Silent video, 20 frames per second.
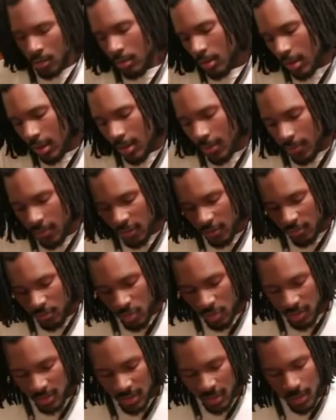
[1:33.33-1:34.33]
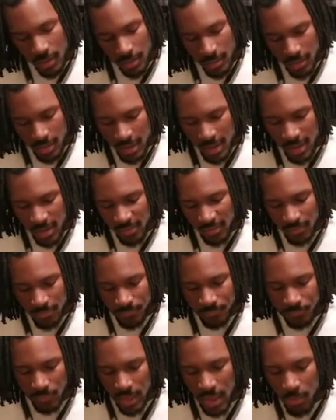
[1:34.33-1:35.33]
In this particular case,
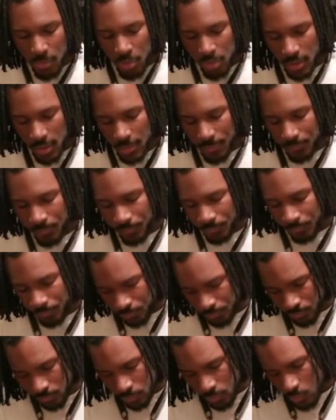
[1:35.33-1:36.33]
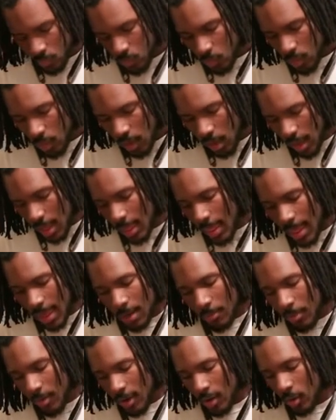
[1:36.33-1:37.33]
I put a lot
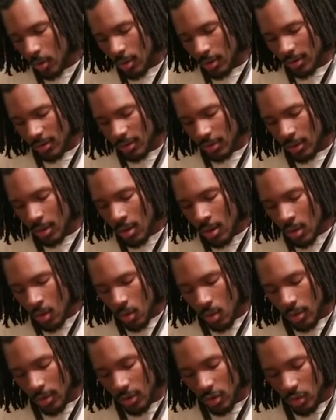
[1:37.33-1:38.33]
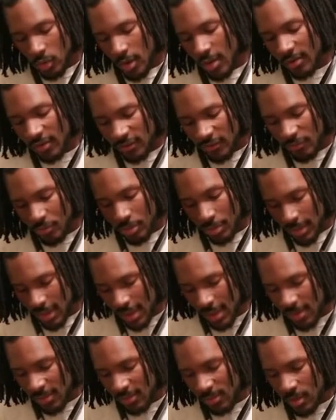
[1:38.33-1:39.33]
of priority on aggressive
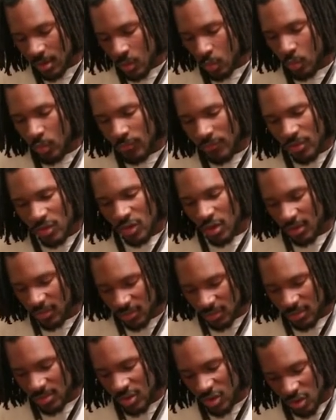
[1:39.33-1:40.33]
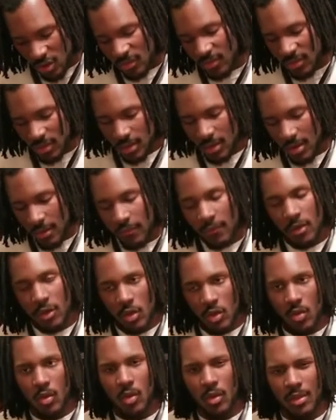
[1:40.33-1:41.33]
plays with just enough
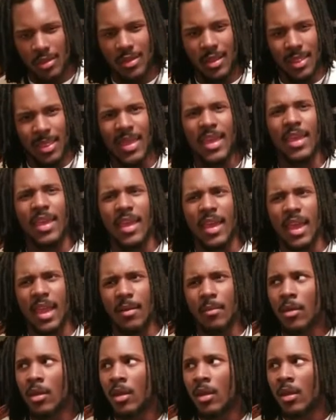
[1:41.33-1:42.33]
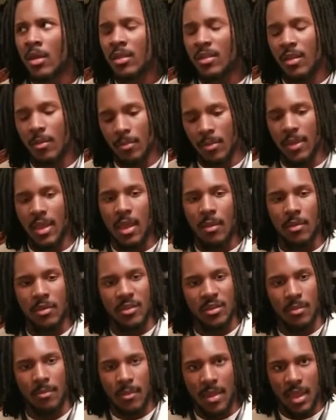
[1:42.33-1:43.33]
control in the late game to be able
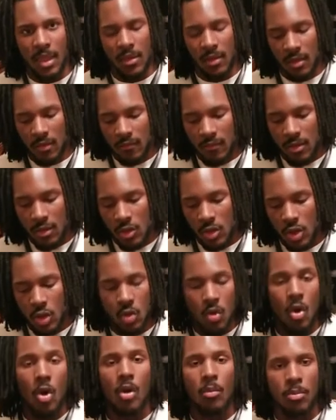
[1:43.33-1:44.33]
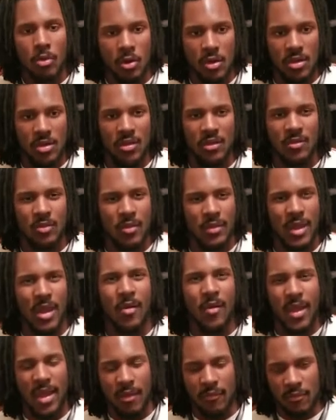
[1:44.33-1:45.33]
to make strong pushes
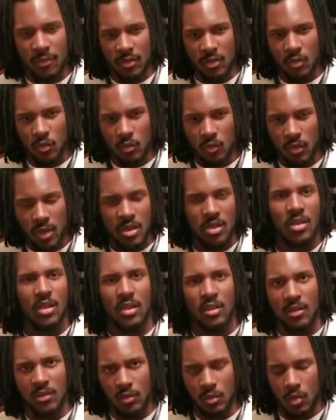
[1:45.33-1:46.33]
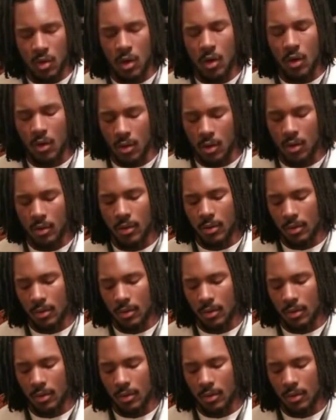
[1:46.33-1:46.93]
without having to rush in too hard.